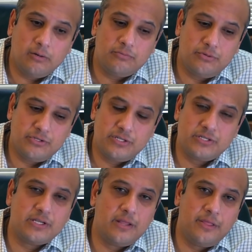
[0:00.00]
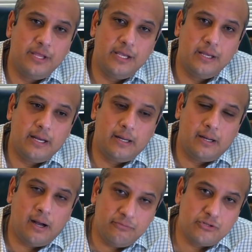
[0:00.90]
for instance, the
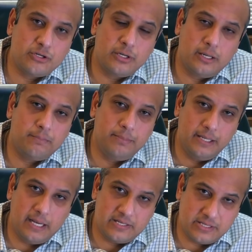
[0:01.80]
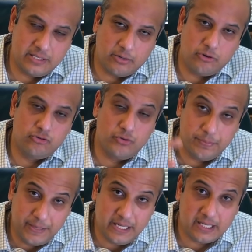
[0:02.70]
officer cannot be asking the question
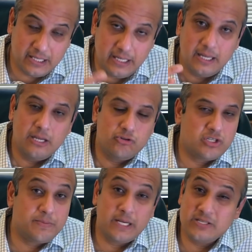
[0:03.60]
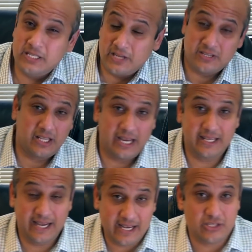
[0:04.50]
repeatedly just because he doesn't like
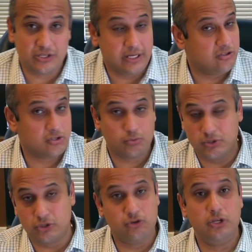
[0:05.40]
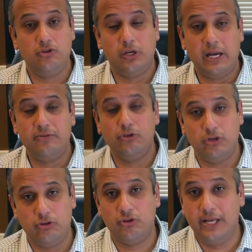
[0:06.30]
the answer. He just wants to have you
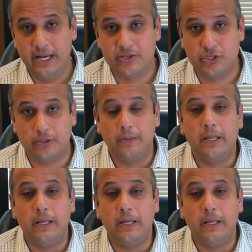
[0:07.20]
change the answer.